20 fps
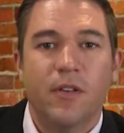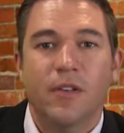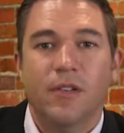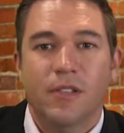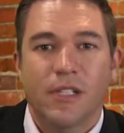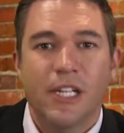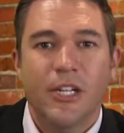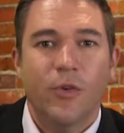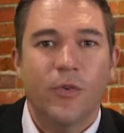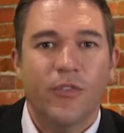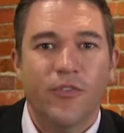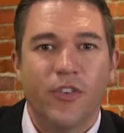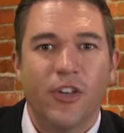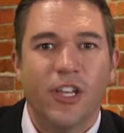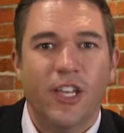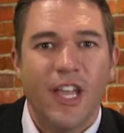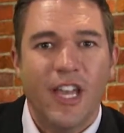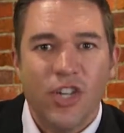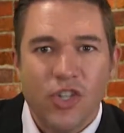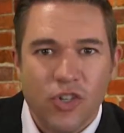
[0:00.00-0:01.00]

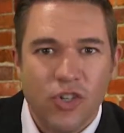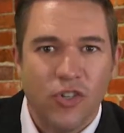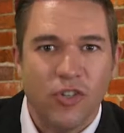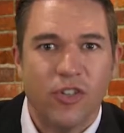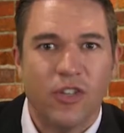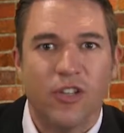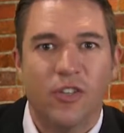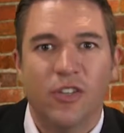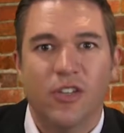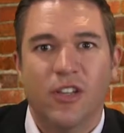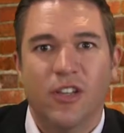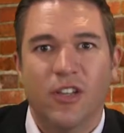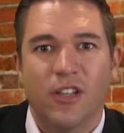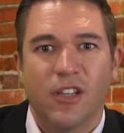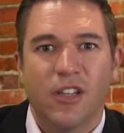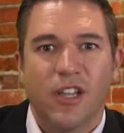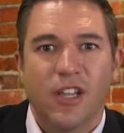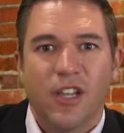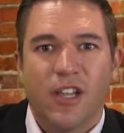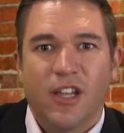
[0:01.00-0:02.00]
liquefaction
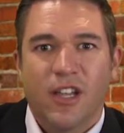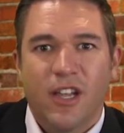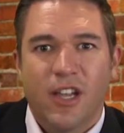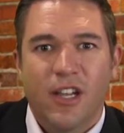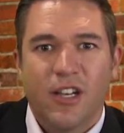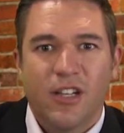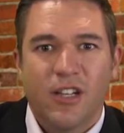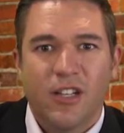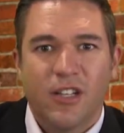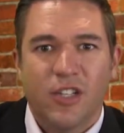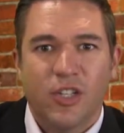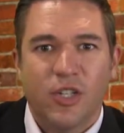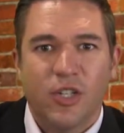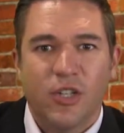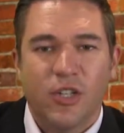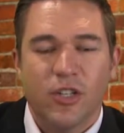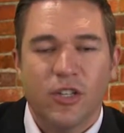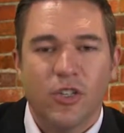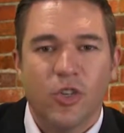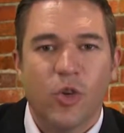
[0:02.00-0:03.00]
and
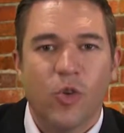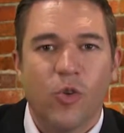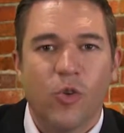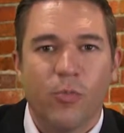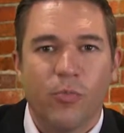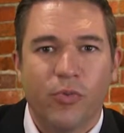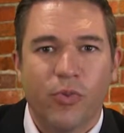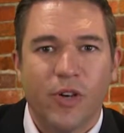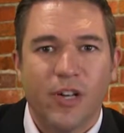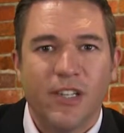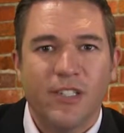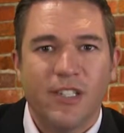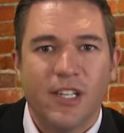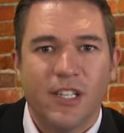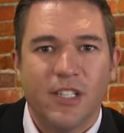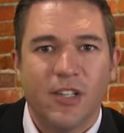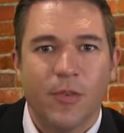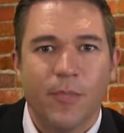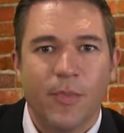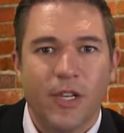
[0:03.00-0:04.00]
this whole
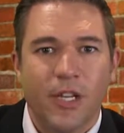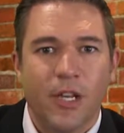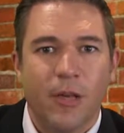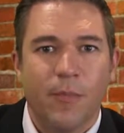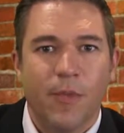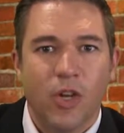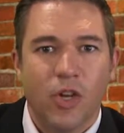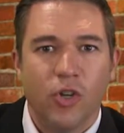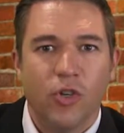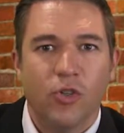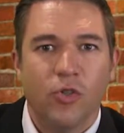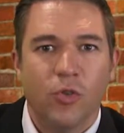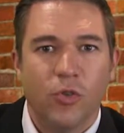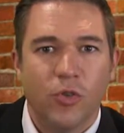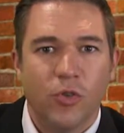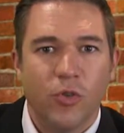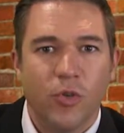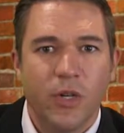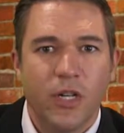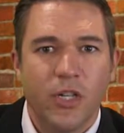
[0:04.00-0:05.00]
process of becoming a new
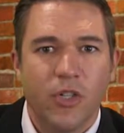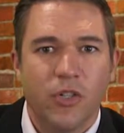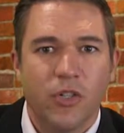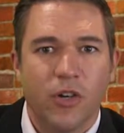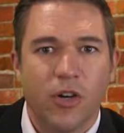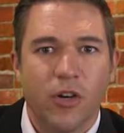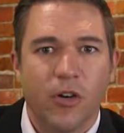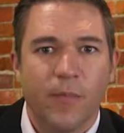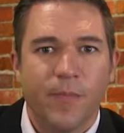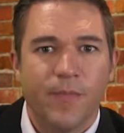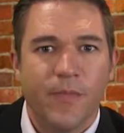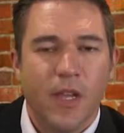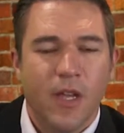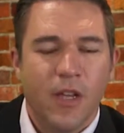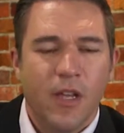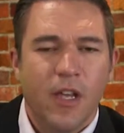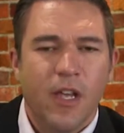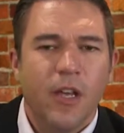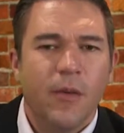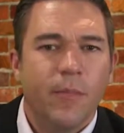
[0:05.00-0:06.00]
creature.
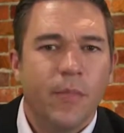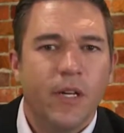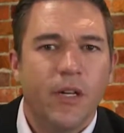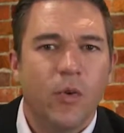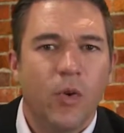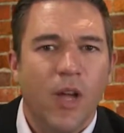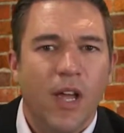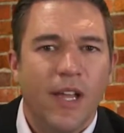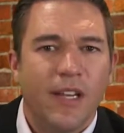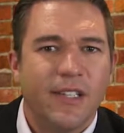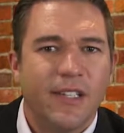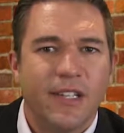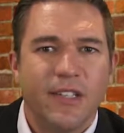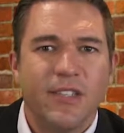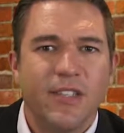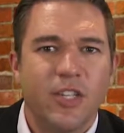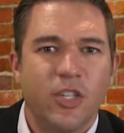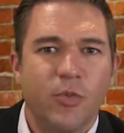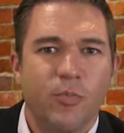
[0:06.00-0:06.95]
But does this